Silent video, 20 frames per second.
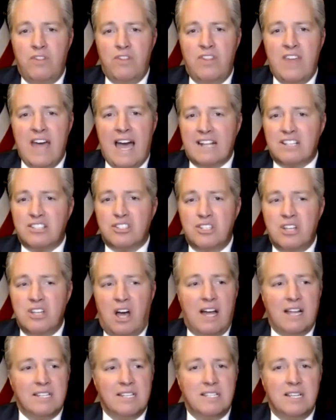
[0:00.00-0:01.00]
that's
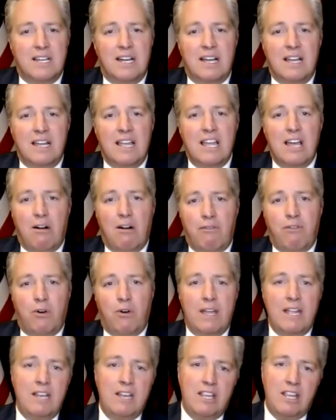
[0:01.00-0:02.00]
not
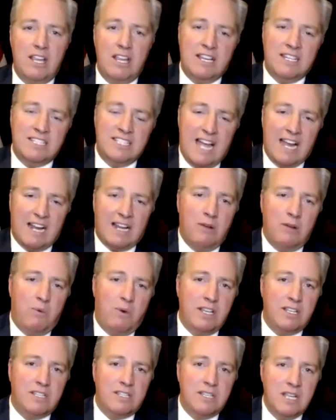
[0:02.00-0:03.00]
helpful. And exactly
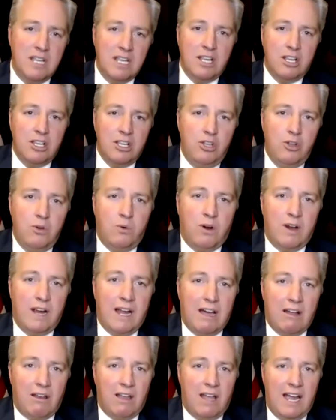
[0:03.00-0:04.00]
what you were
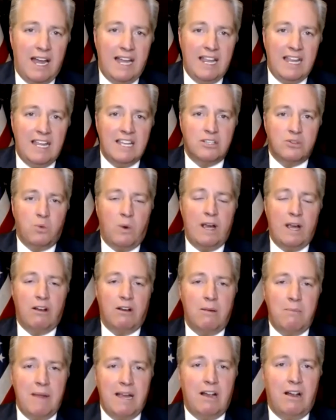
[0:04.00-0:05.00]
outlining is
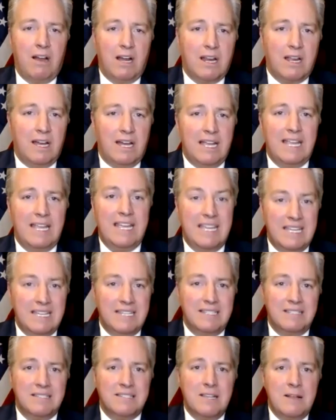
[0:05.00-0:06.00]
where America
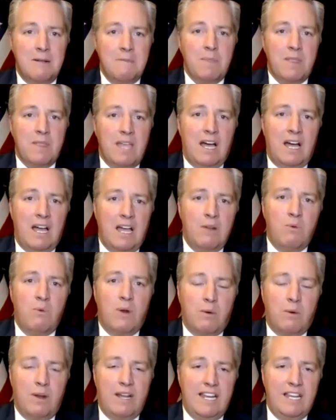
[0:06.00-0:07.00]
is and
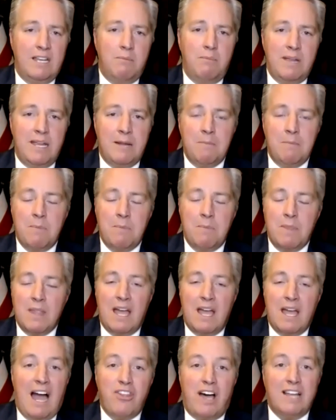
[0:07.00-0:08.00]
where we need to be.
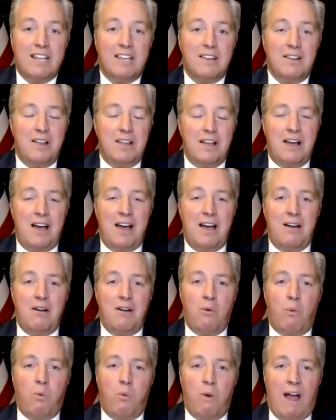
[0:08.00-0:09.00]
I thought
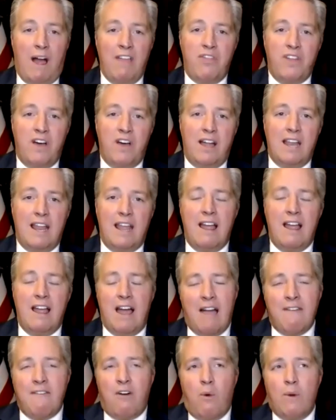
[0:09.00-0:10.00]

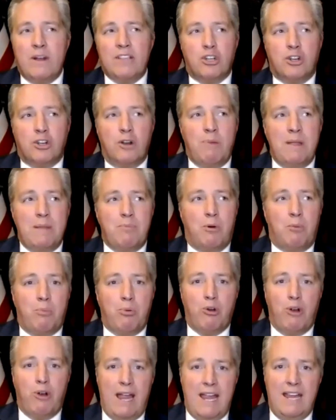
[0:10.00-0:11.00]
I've always heard people
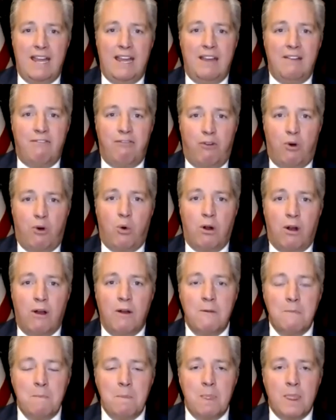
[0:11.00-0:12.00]
praying
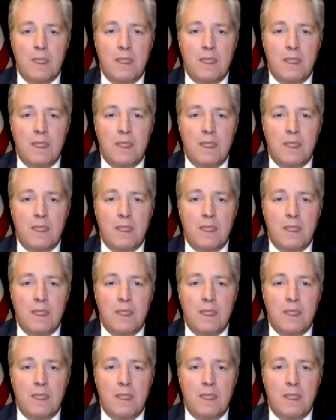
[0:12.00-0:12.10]
for